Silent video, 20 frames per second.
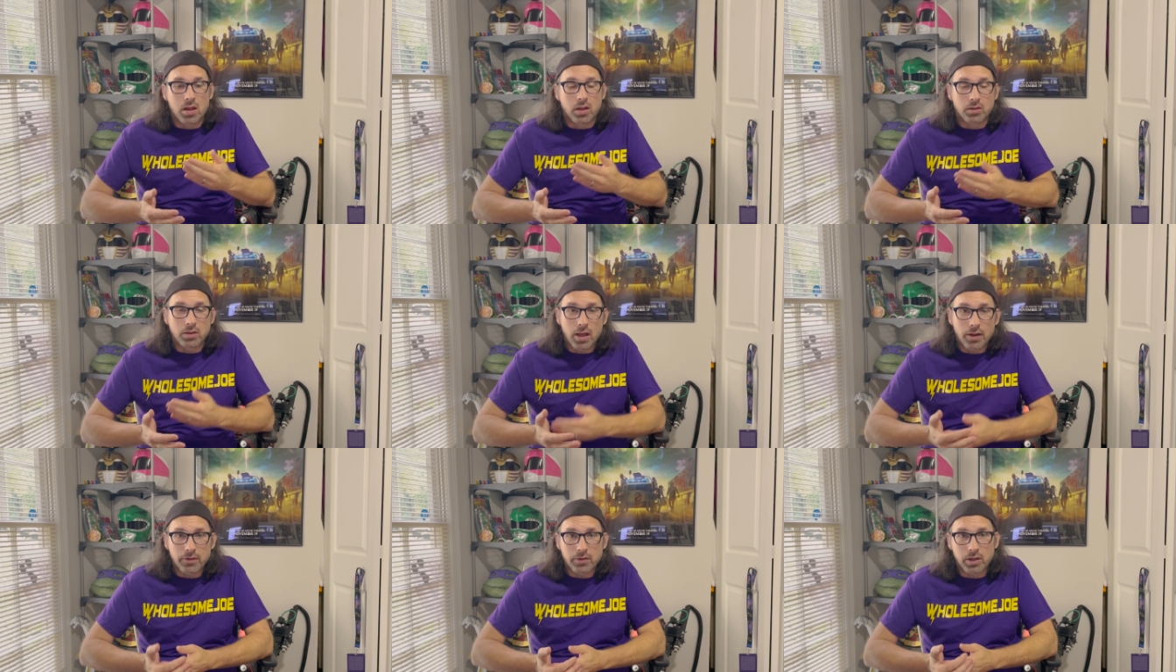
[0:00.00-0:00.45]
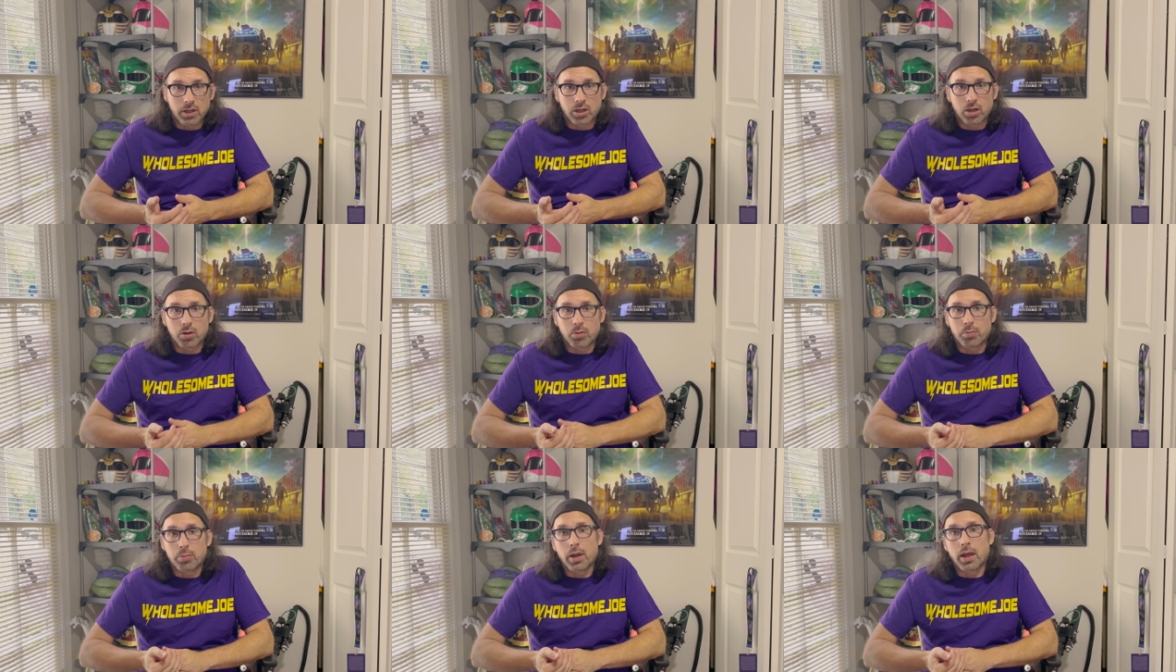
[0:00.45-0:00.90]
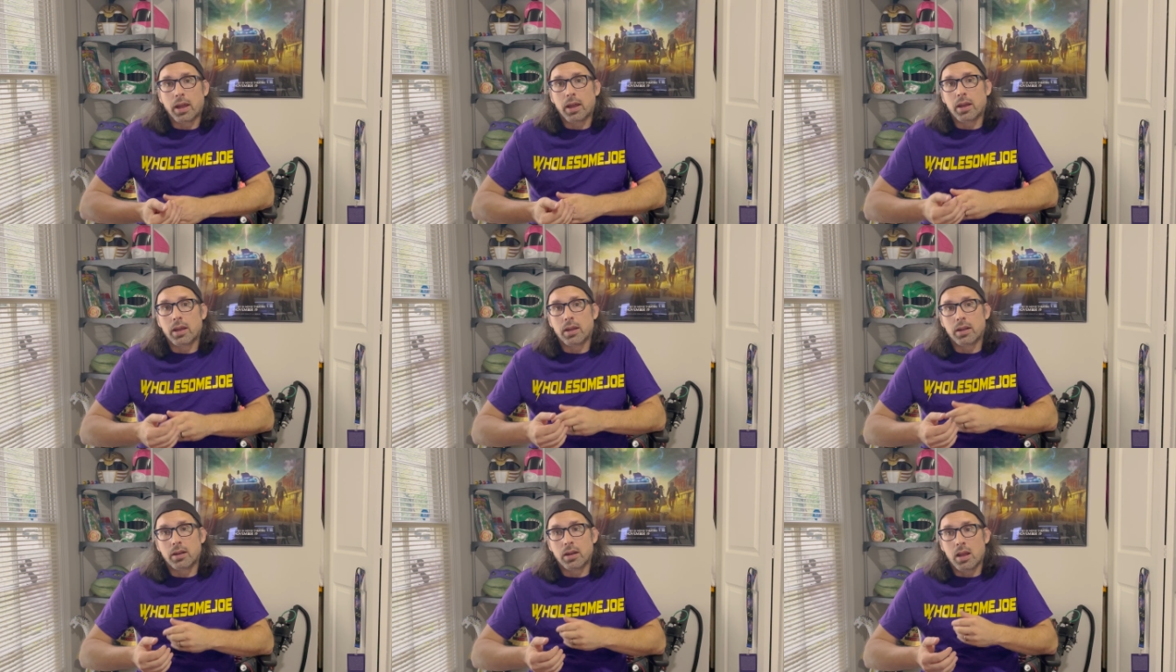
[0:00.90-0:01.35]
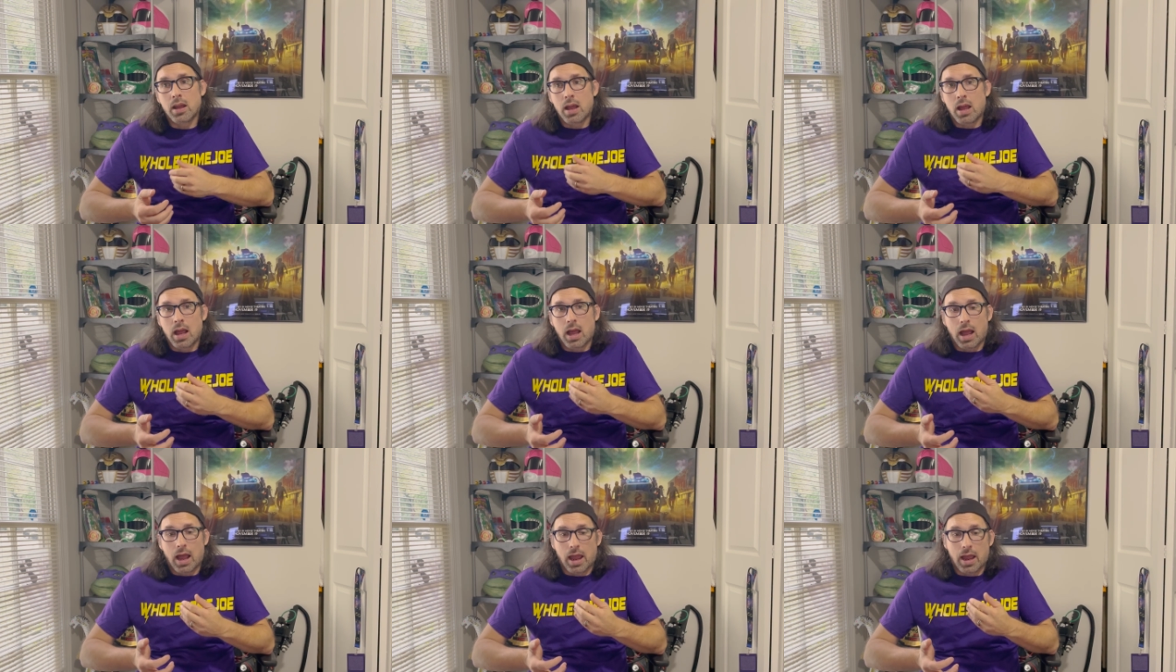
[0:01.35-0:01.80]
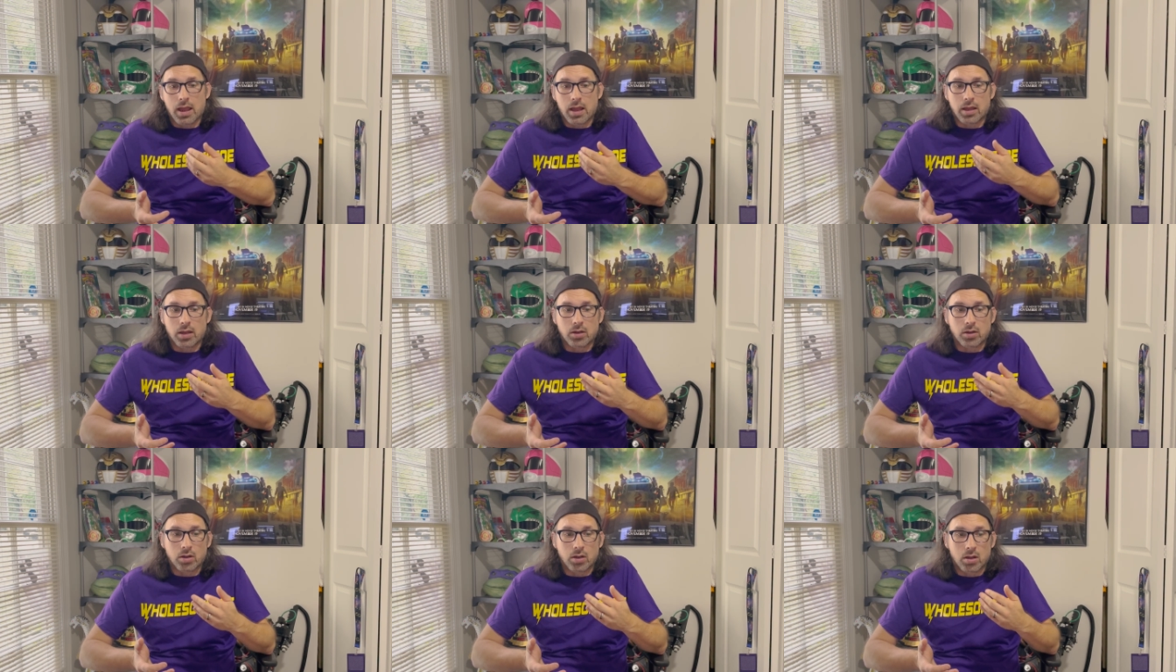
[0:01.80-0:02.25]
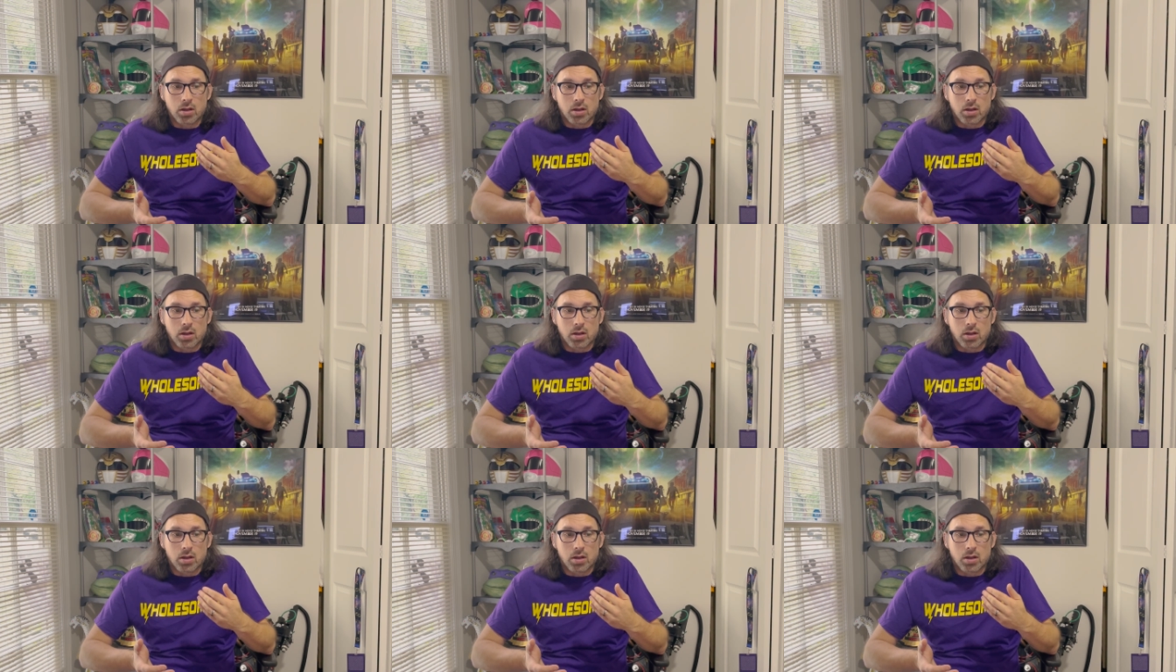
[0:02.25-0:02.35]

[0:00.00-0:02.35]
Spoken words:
leveling your bed and